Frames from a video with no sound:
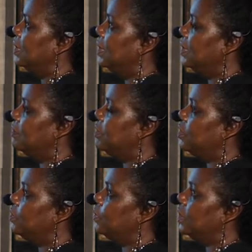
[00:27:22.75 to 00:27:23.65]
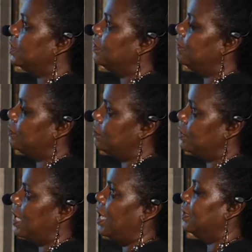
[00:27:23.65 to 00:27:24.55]
And I'm still working from
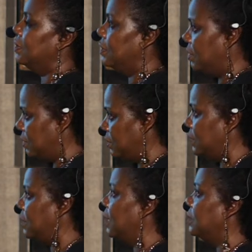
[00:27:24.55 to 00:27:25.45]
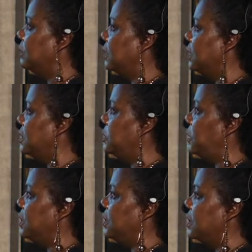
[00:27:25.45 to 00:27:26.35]
black to color with these
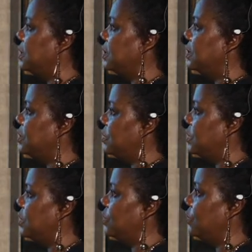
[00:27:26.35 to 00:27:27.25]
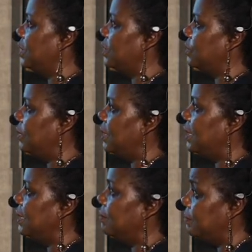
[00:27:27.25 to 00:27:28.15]
pieces. And this was in
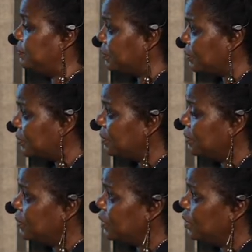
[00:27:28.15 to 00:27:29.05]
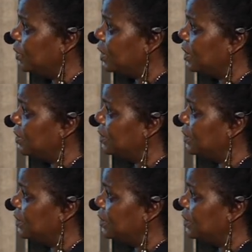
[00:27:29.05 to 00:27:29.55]
2020, working on